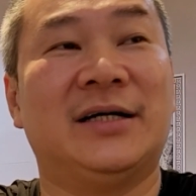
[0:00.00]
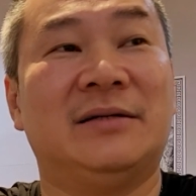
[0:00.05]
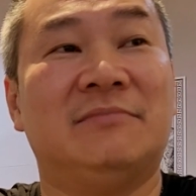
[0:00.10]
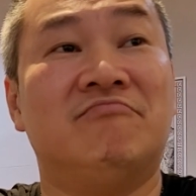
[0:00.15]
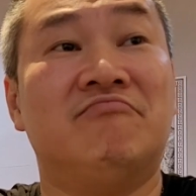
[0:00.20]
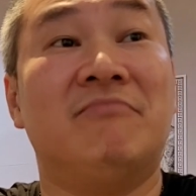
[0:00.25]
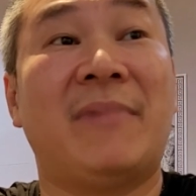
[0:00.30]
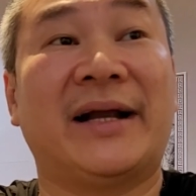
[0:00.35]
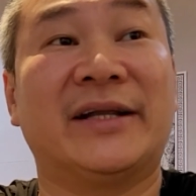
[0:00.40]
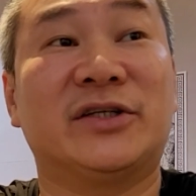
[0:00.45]

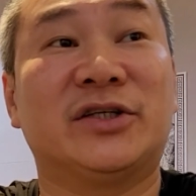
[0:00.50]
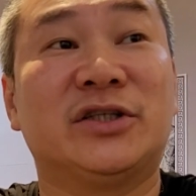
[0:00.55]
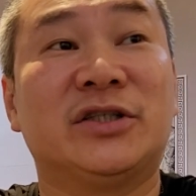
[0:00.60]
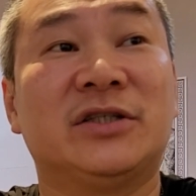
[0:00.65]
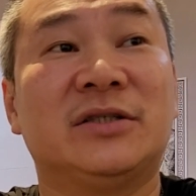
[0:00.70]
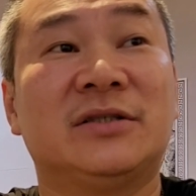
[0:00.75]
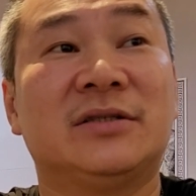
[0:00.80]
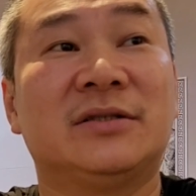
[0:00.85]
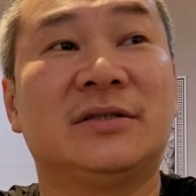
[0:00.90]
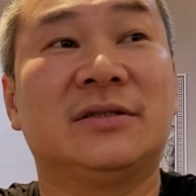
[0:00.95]

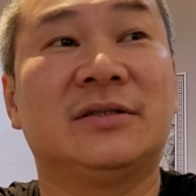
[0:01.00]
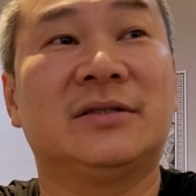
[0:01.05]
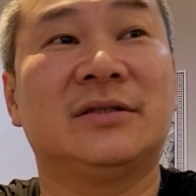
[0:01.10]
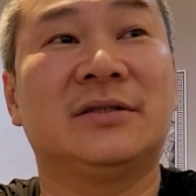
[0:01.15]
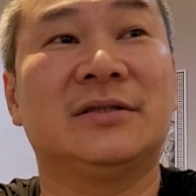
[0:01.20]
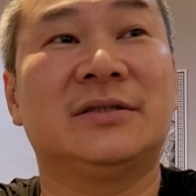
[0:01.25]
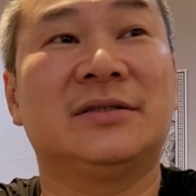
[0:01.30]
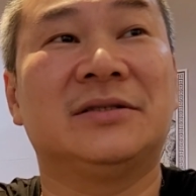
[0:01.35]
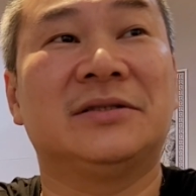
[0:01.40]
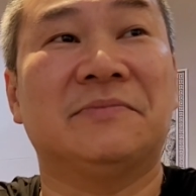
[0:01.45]
March,
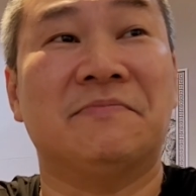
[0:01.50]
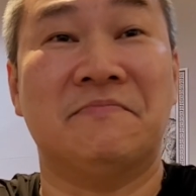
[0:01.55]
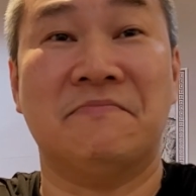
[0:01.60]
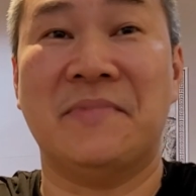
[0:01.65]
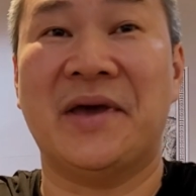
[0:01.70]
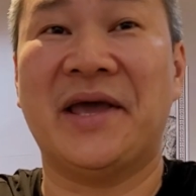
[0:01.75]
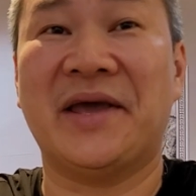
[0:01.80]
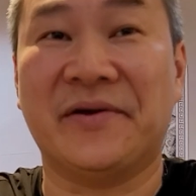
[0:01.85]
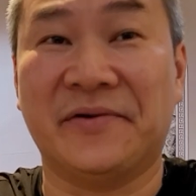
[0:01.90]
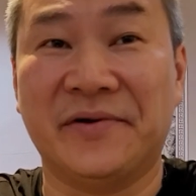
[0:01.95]

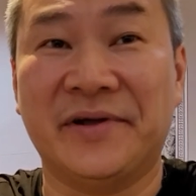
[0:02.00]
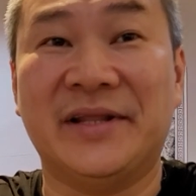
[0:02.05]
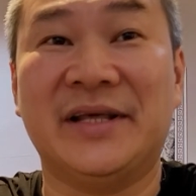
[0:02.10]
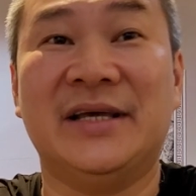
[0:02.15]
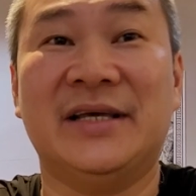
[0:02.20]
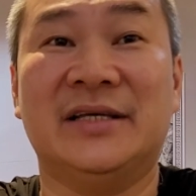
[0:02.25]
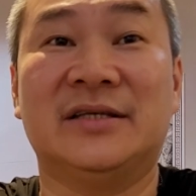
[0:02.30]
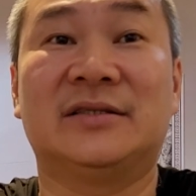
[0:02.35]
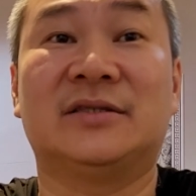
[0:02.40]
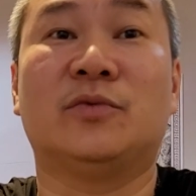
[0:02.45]
May
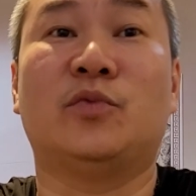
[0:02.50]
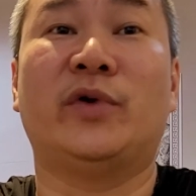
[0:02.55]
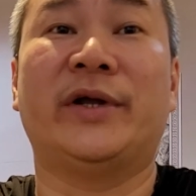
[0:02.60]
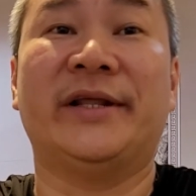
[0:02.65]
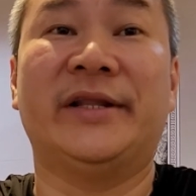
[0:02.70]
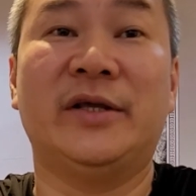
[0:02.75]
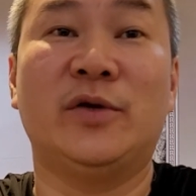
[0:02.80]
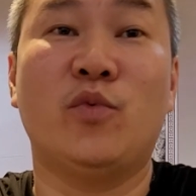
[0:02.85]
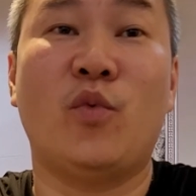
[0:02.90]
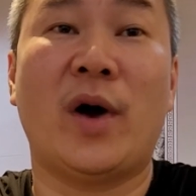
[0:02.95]
already is
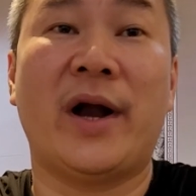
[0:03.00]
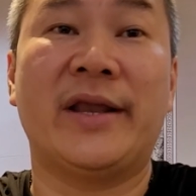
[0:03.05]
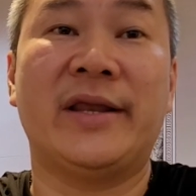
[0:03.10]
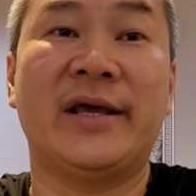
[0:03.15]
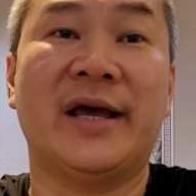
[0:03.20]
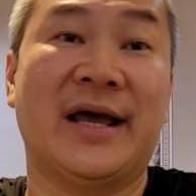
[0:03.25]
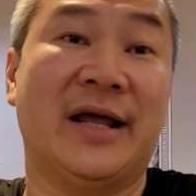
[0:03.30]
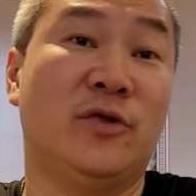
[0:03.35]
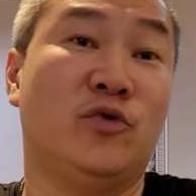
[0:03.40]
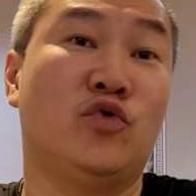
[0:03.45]
already 1
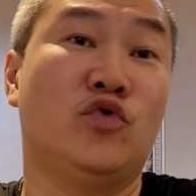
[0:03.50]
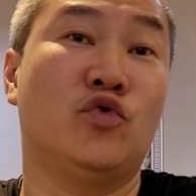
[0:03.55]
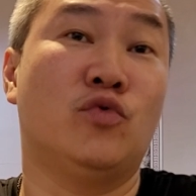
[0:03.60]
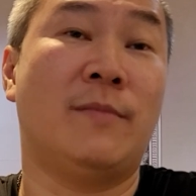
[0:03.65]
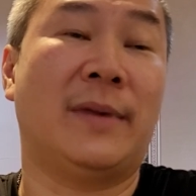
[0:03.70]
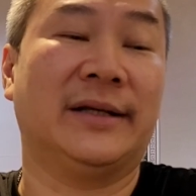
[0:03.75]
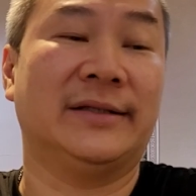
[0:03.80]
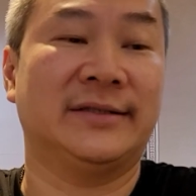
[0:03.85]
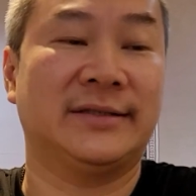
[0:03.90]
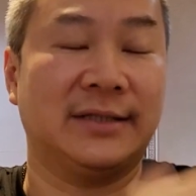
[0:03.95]
year and 2
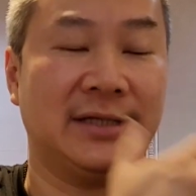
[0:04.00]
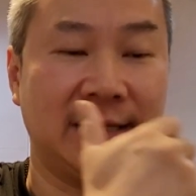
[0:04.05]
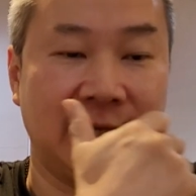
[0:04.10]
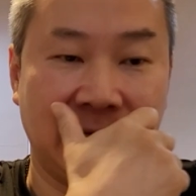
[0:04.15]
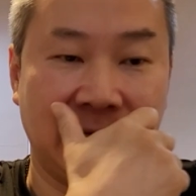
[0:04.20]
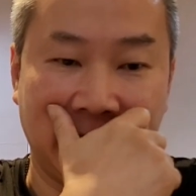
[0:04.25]
months.